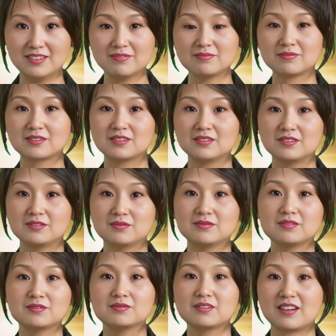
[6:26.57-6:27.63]
A
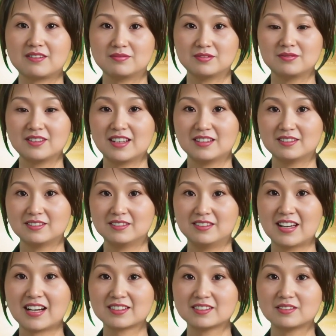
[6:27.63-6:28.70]
spokesperson for the Taiwan
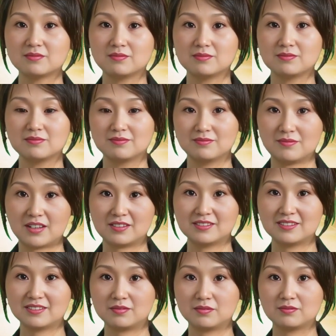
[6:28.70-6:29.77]
Affairs Office
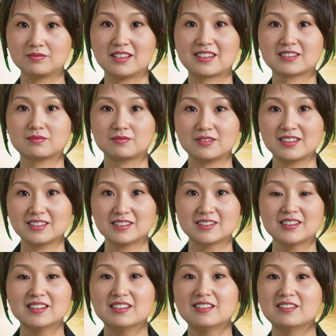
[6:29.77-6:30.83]
stated that the man
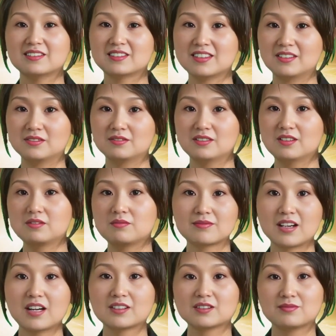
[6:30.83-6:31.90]
surnamed Hu is an
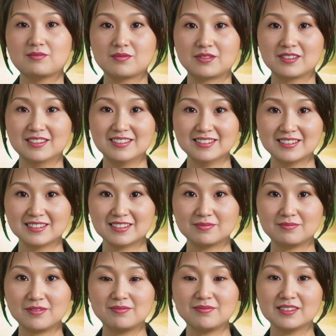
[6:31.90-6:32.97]
active duty soldier and
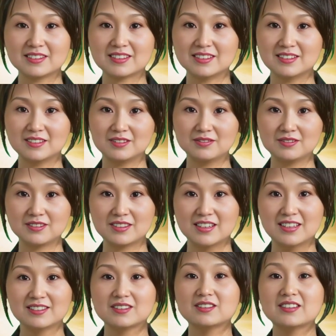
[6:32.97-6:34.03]
had fabricated
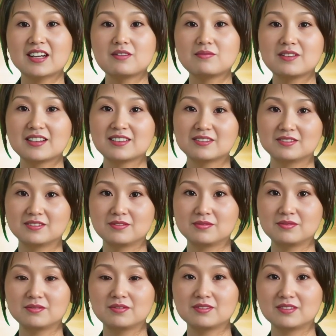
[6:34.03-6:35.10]
false occupational
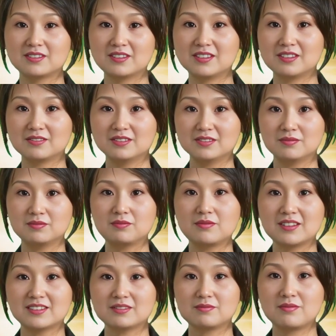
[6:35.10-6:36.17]
information with the
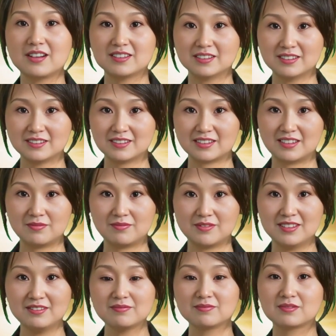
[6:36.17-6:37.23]
intention of concealing it,
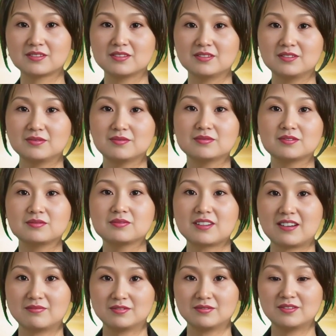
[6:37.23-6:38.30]
requiring further
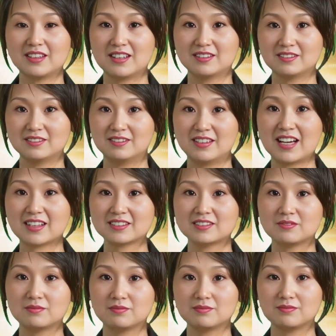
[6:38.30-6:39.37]
verification of the
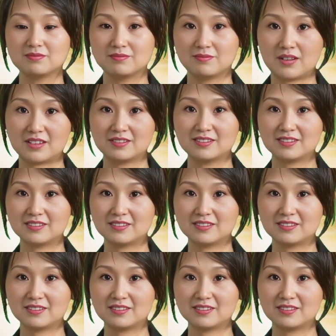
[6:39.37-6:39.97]
situation.